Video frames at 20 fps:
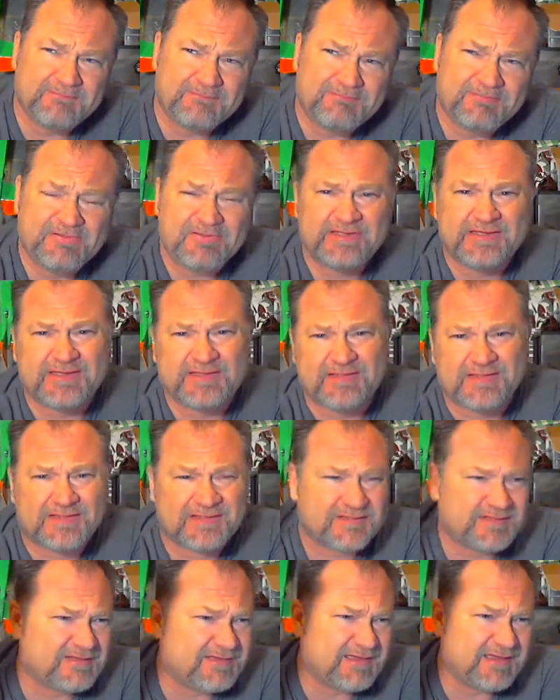
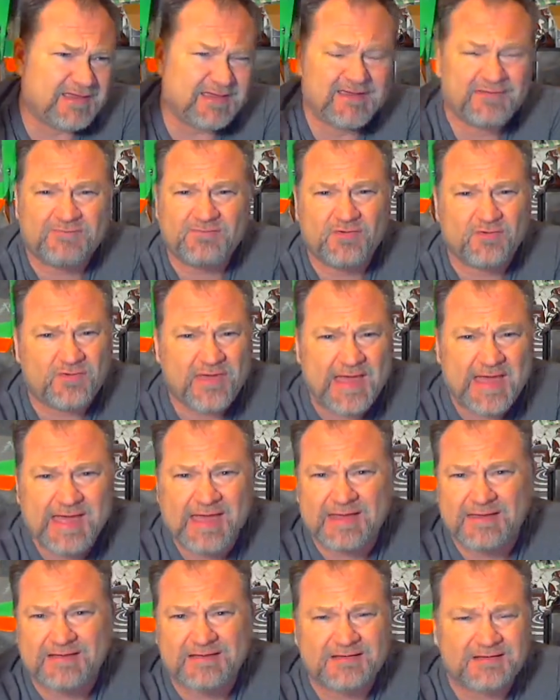Please, if you
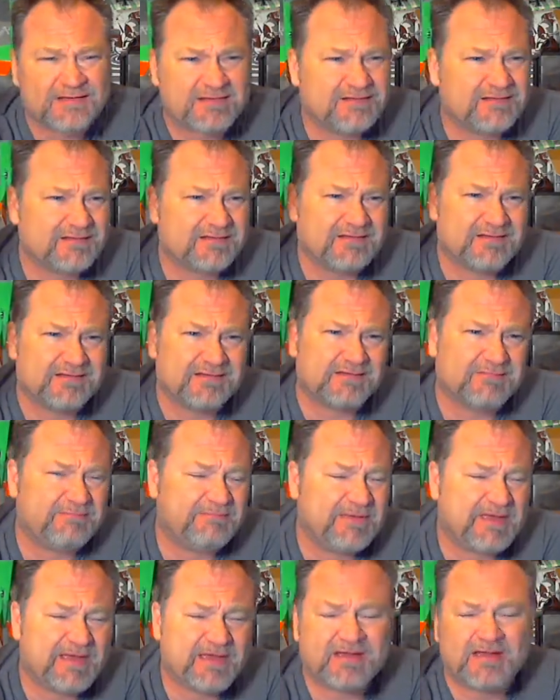can,
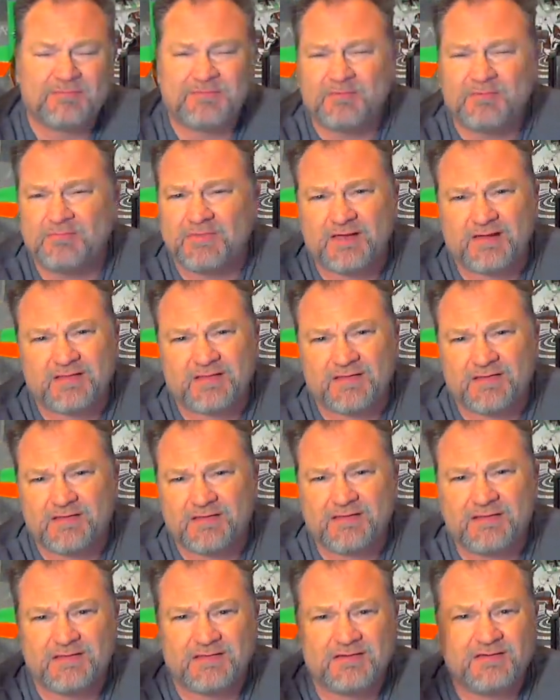pay a couple bucks,
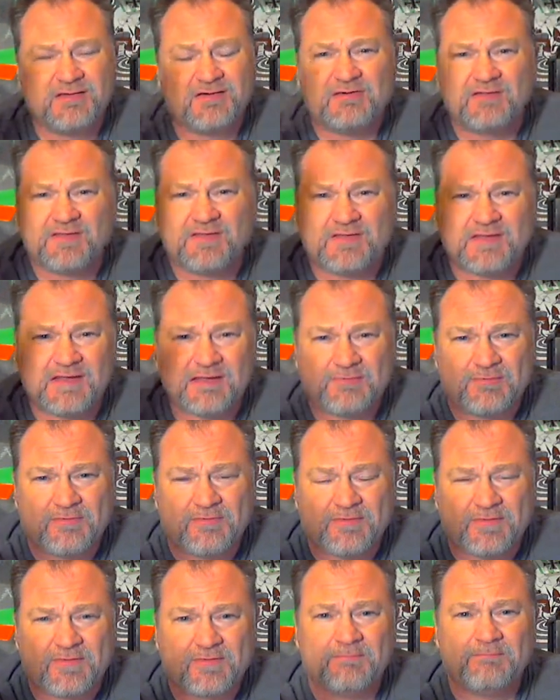go to
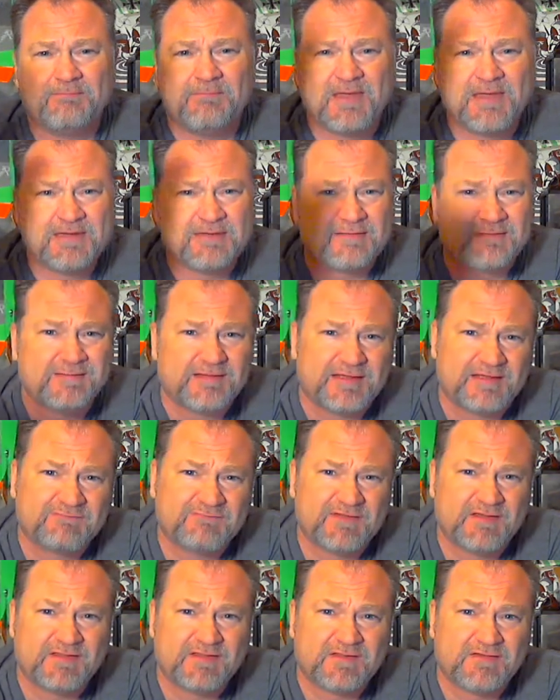Staples, make your
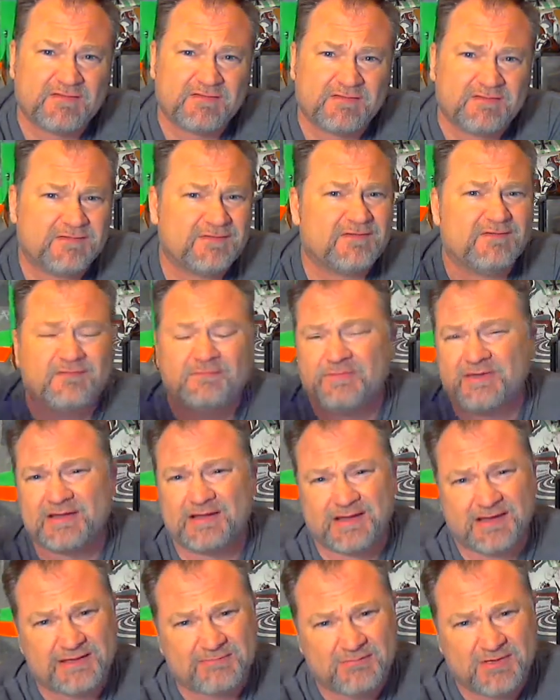life easier. Don't be
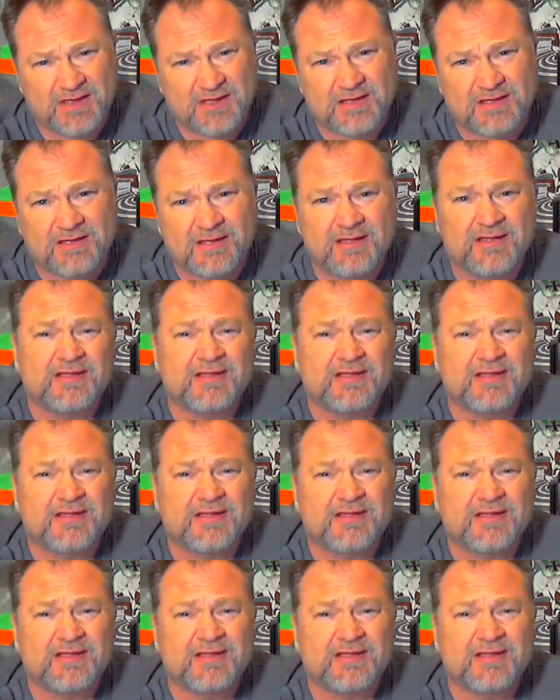like me.